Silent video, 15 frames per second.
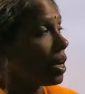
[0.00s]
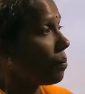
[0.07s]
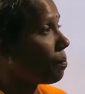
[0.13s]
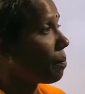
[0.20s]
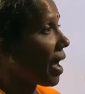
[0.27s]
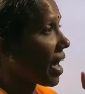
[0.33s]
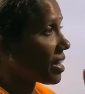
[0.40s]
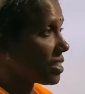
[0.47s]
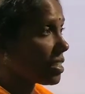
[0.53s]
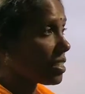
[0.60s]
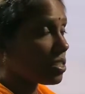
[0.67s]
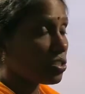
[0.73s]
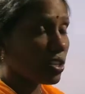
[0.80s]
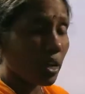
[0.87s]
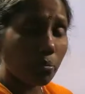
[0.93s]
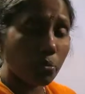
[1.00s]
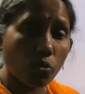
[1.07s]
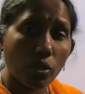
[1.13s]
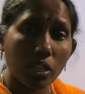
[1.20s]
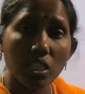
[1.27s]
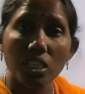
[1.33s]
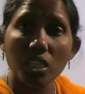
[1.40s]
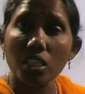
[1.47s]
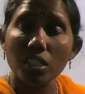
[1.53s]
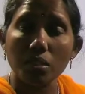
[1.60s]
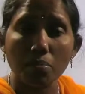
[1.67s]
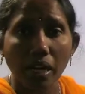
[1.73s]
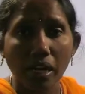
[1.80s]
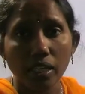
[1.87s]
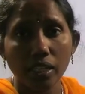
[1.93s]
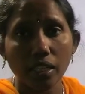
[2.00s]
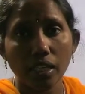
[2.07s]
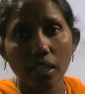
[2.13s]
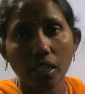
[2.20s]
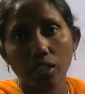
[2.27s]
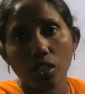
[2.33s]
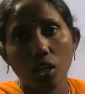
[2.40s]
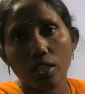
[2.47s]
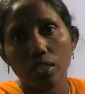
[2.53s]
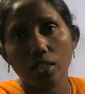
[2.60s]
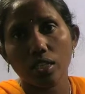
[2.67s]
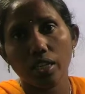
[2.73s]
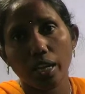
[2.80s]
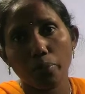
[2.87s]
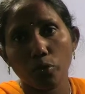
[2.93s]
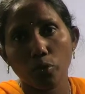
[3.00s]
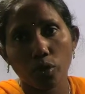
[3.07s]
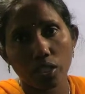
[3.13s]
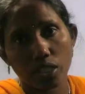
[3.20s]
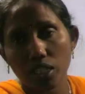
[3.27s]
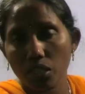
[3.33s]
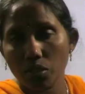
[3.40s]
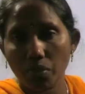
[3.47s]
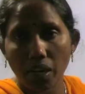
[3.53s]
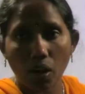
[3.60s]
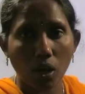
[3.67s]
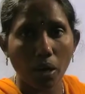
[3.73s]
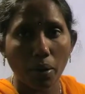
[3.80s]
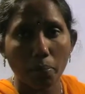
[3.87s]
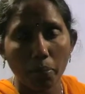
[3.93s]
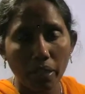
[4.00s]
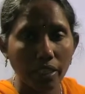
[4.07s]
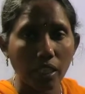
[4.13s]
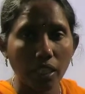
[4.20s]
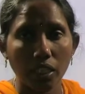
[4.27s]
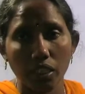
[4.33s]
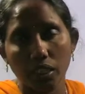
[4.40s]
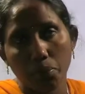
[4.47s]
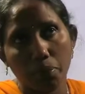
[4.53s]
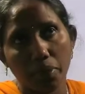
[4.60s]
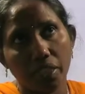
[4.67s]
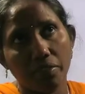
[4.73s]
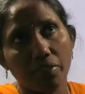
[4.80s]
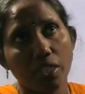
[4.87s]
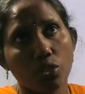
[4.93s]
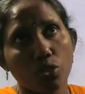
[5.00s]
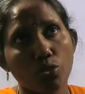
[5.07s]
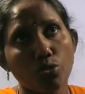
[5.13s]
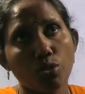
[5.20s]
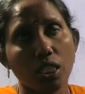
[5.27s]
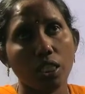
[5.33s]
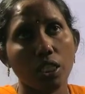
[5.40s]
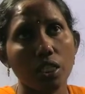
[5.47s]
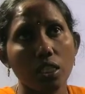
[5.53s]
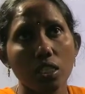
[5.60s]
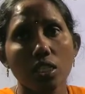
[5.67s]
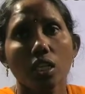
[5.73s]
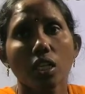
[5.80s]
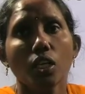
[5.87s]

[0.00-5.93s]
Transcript: passage type questions, multi correct answer type questions we have completed in the previous two sessions.